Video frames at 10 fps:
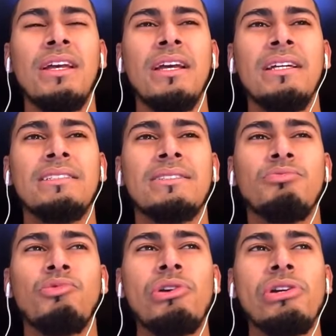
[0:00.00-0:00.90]
It's
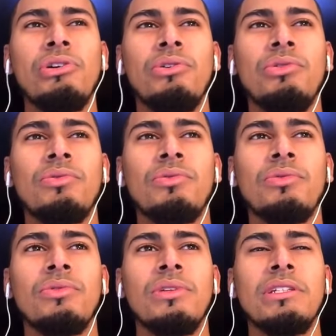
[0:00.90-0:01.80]
real.
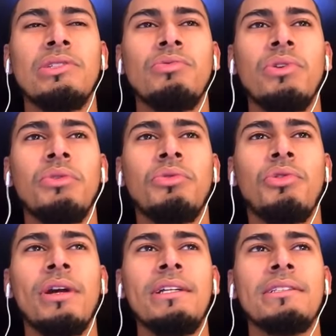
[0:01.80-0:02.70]
It's real
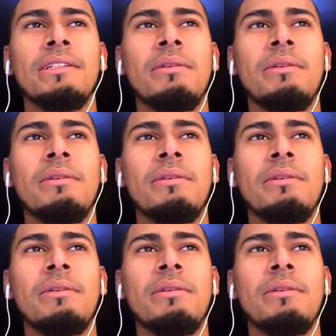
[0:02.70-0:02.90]
crazy.